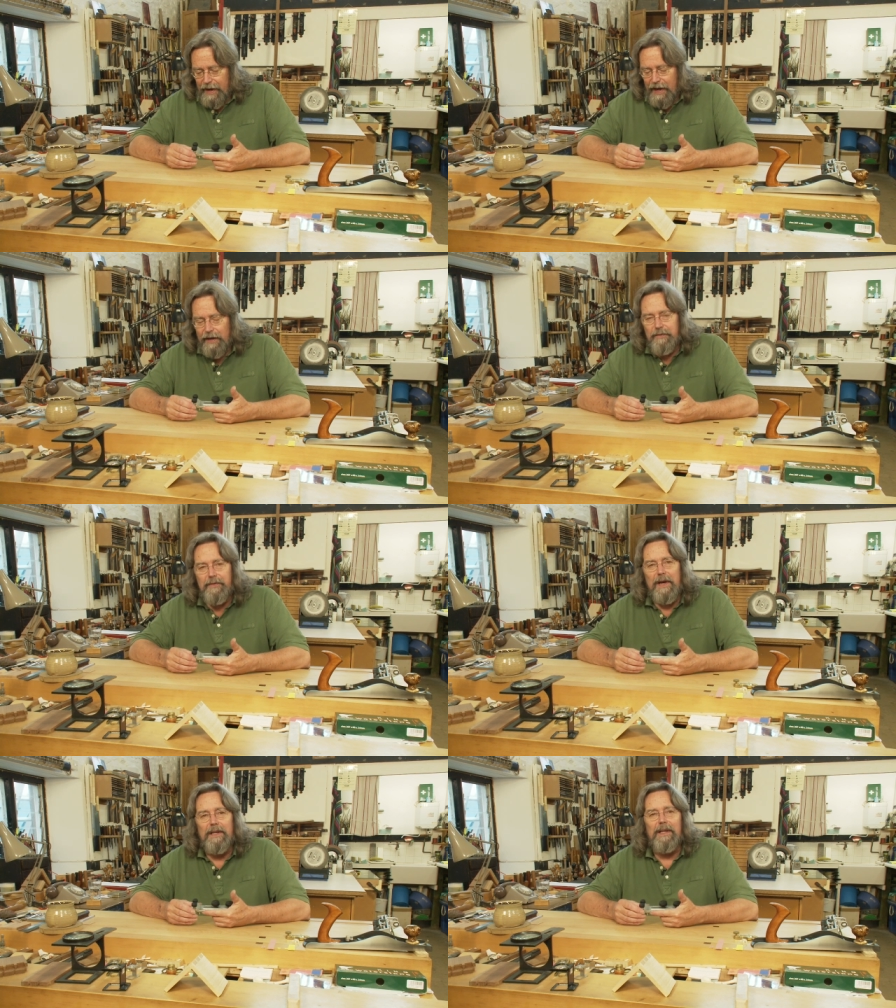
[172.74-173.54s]
And
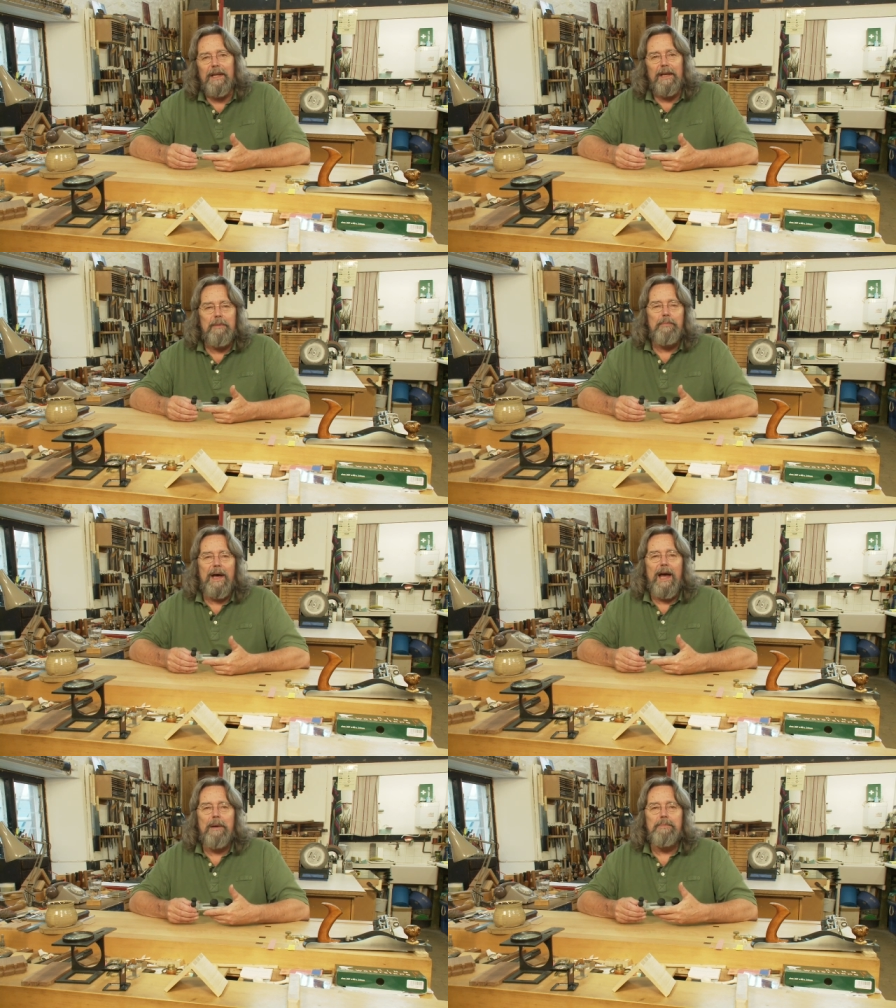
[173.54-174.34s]
finally,
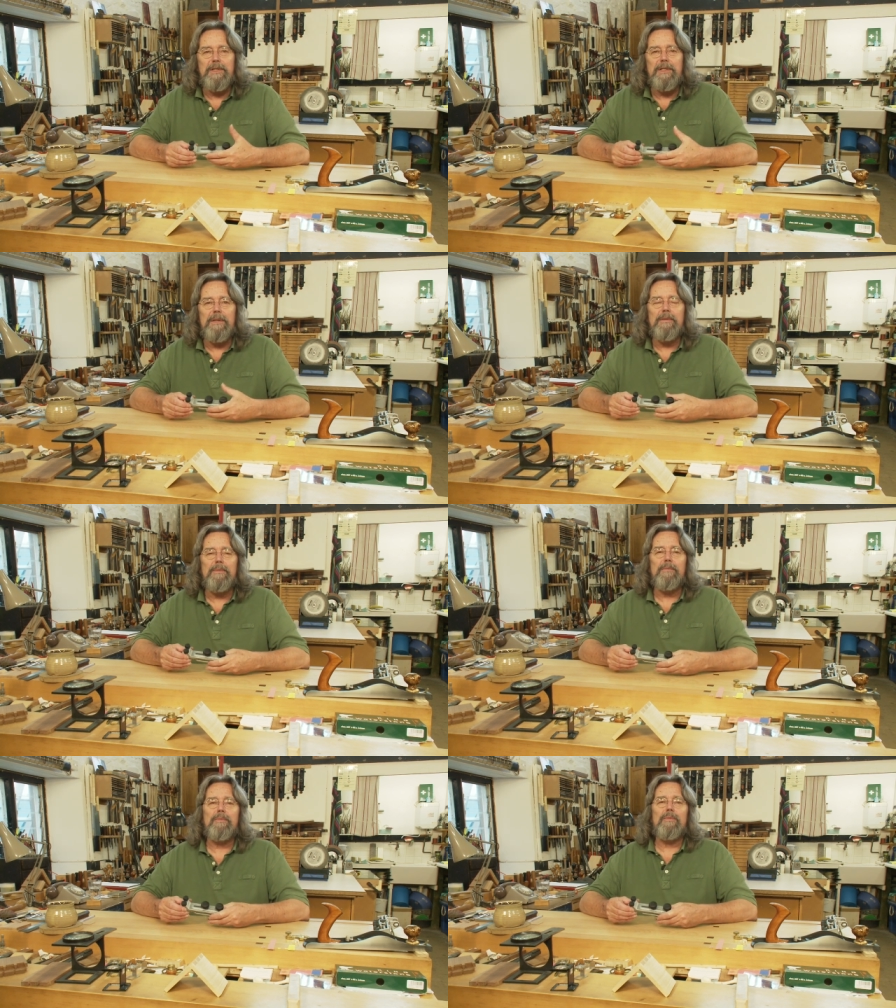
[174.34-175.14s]
perhaps
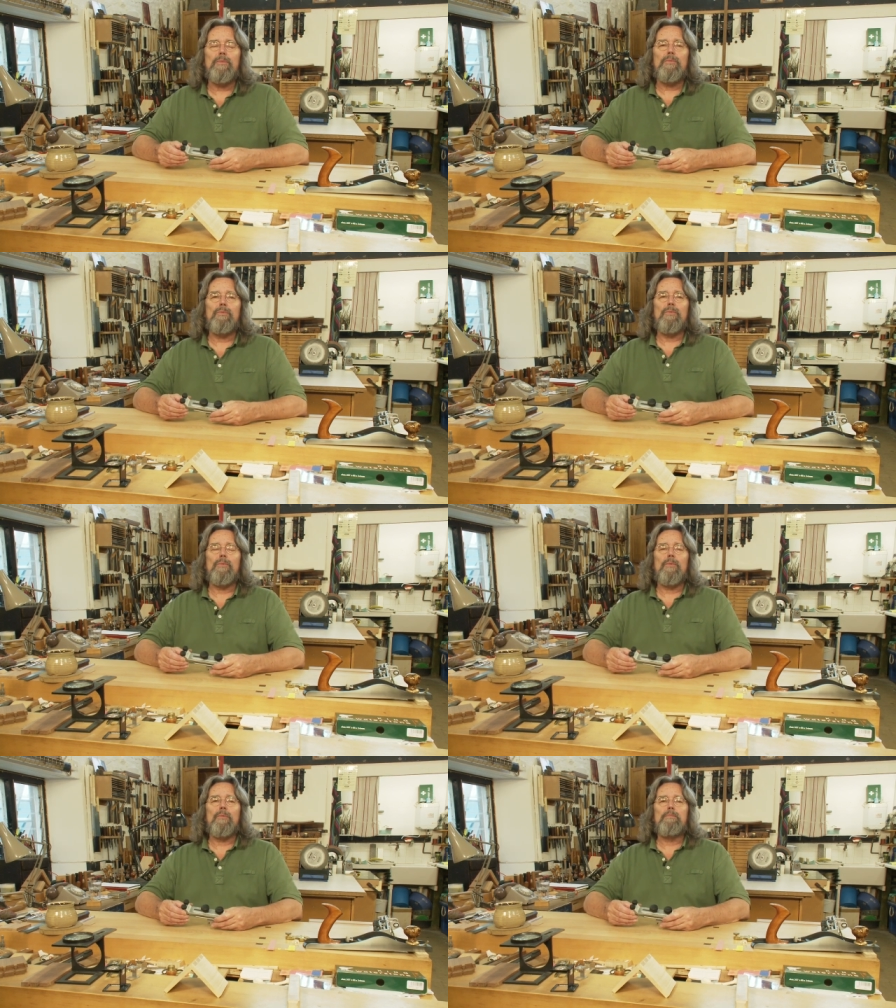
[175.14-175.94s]

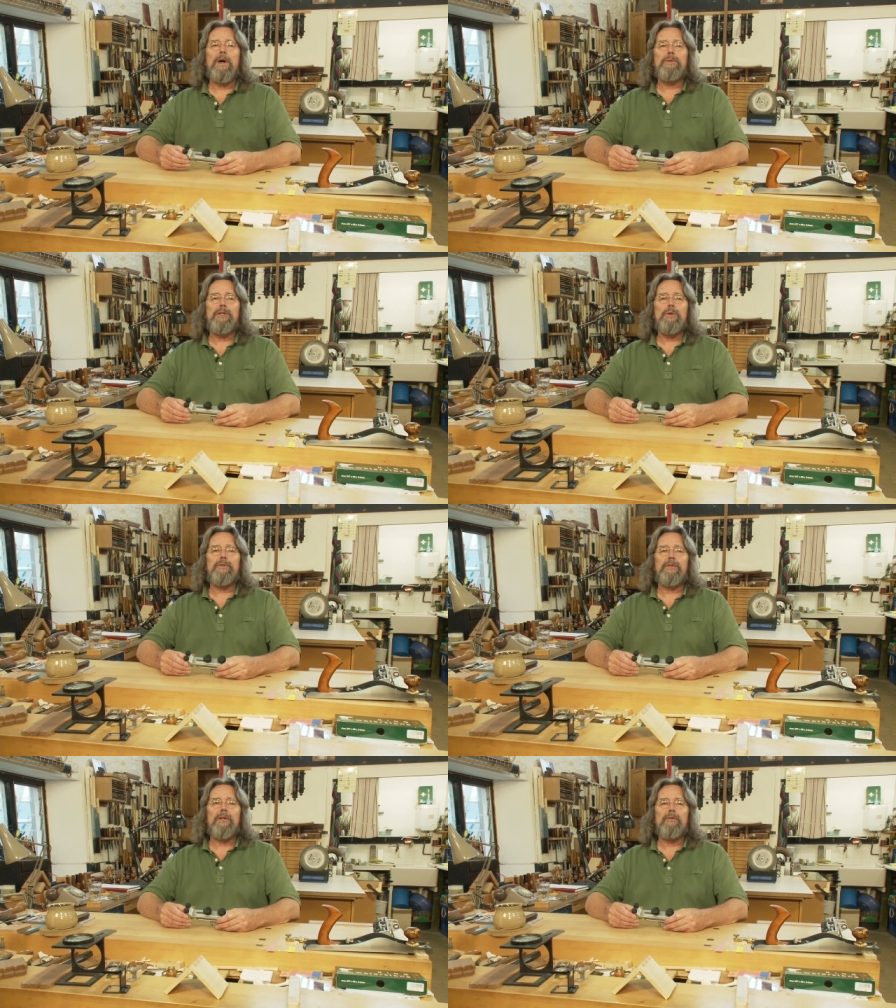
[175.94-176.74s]
most
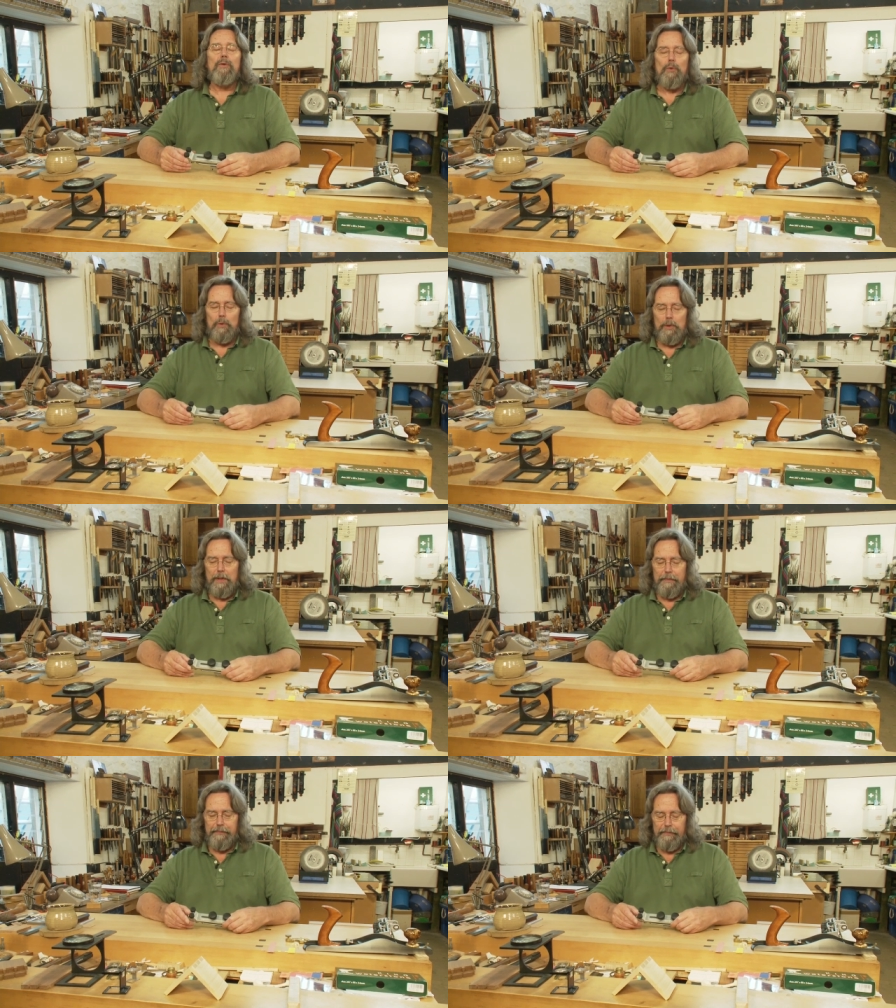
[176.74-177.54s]
useful of
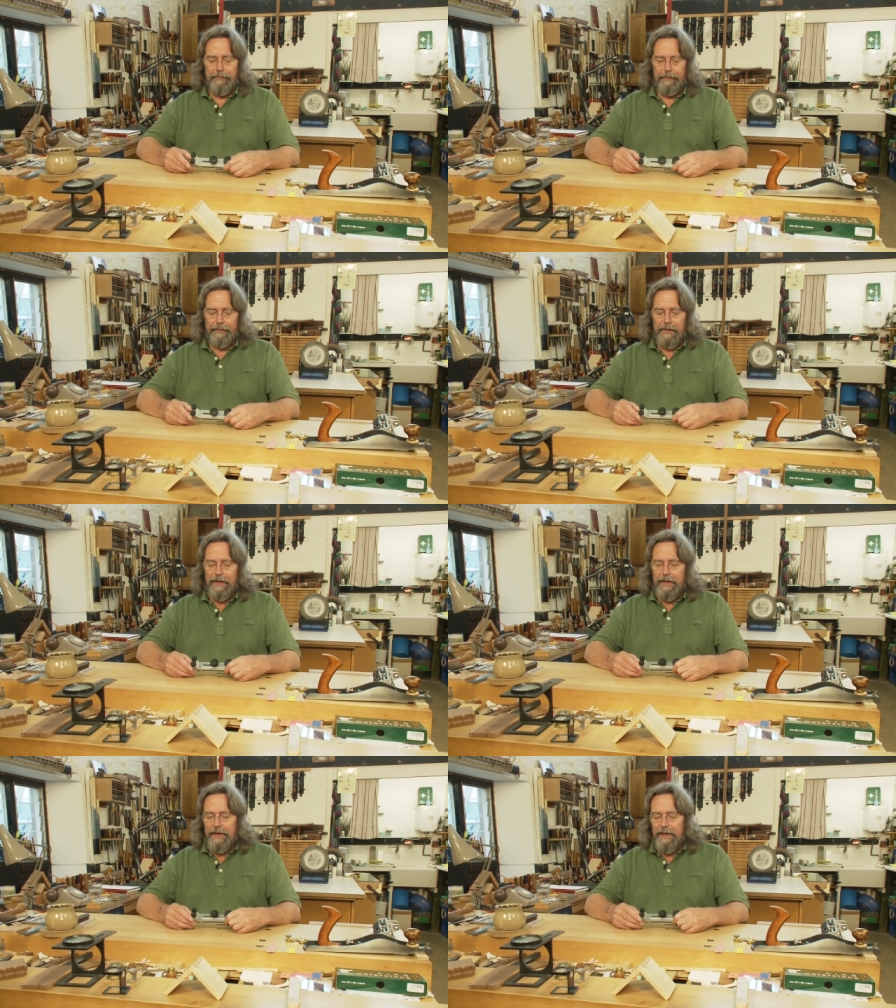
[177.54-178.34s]
all,
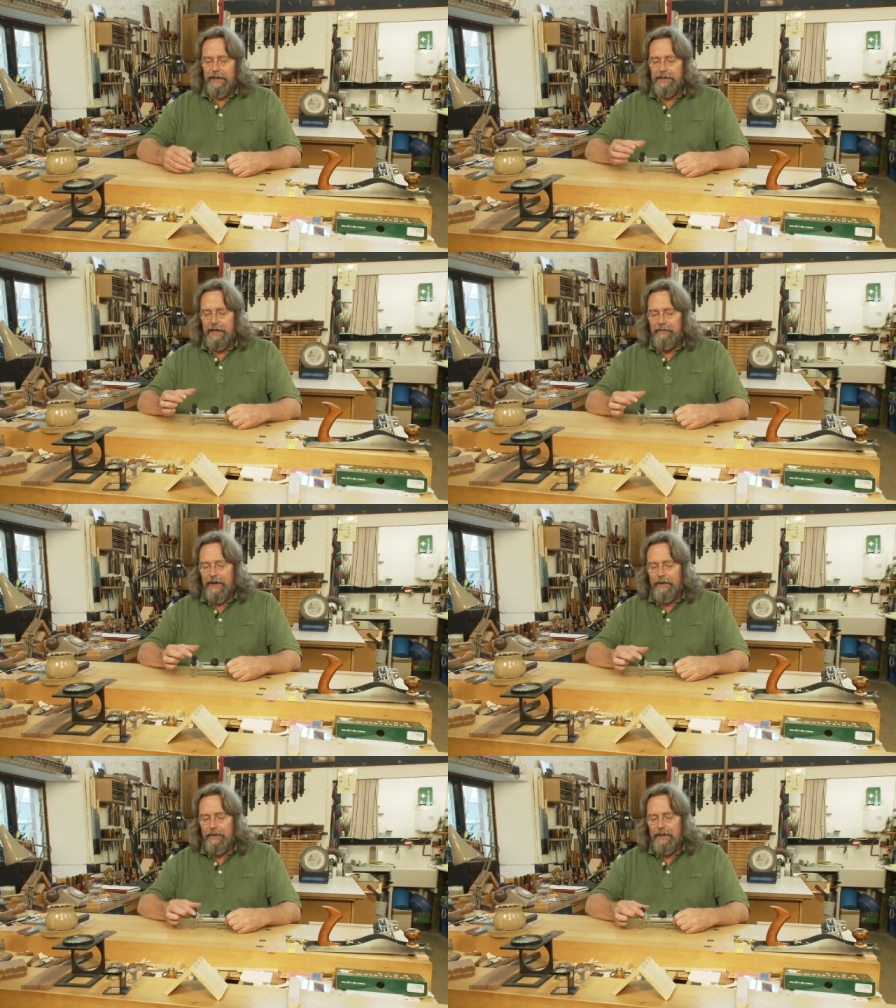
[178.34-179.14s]
is if
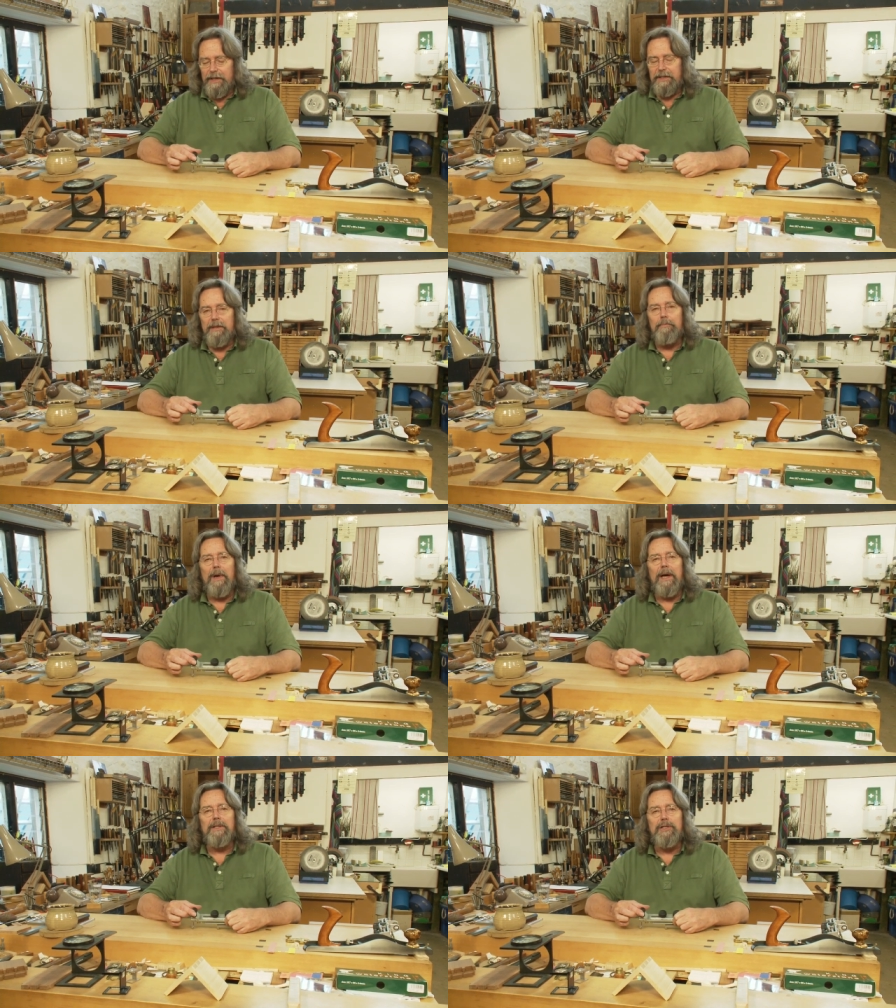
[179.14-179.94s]
I release them
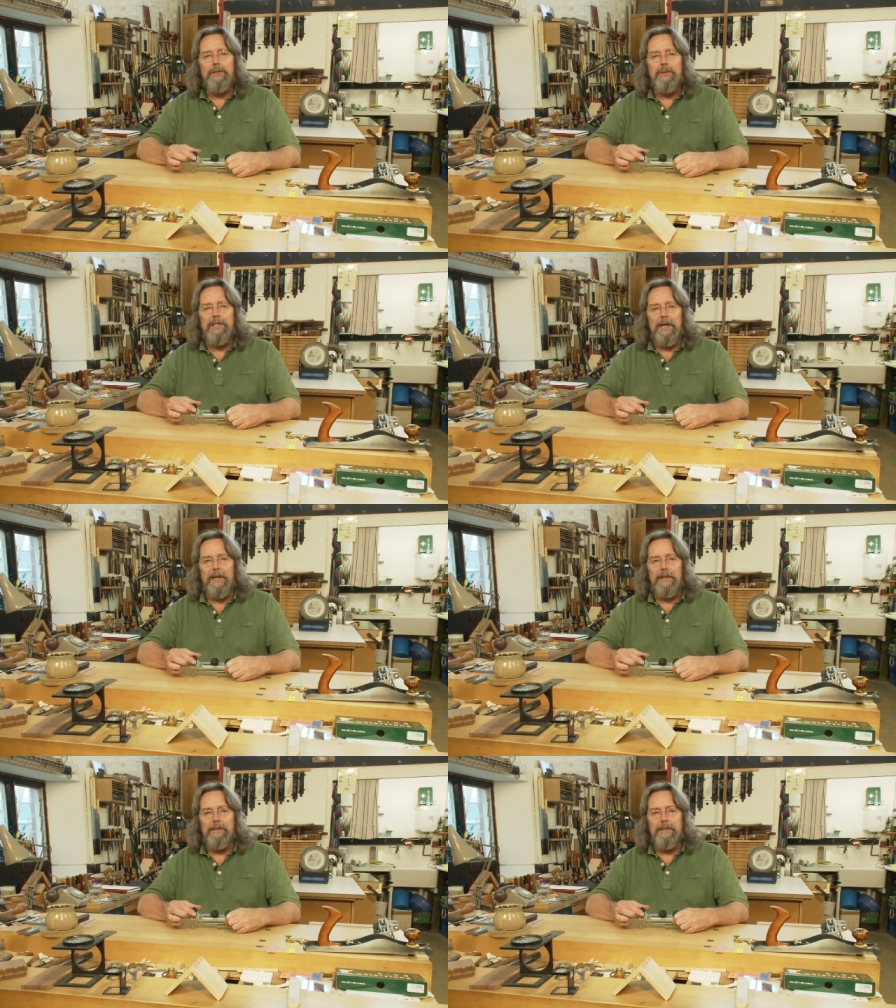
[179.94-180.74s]
by two
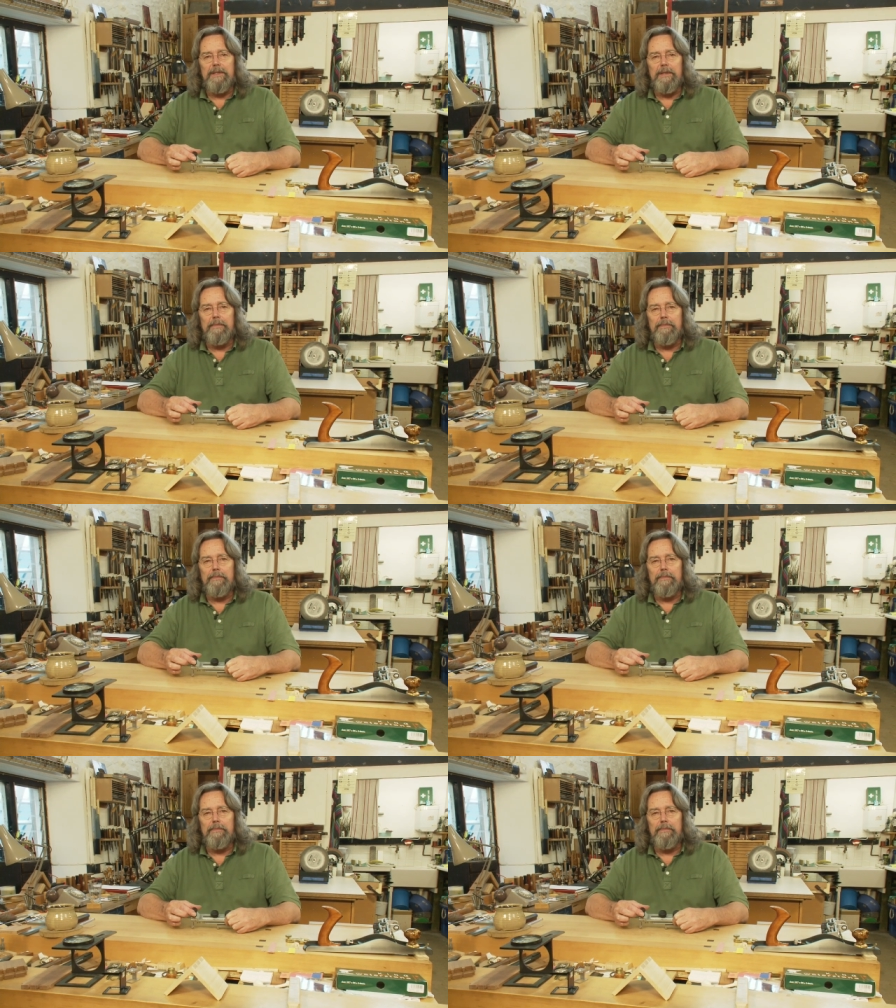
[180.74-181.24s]
turns,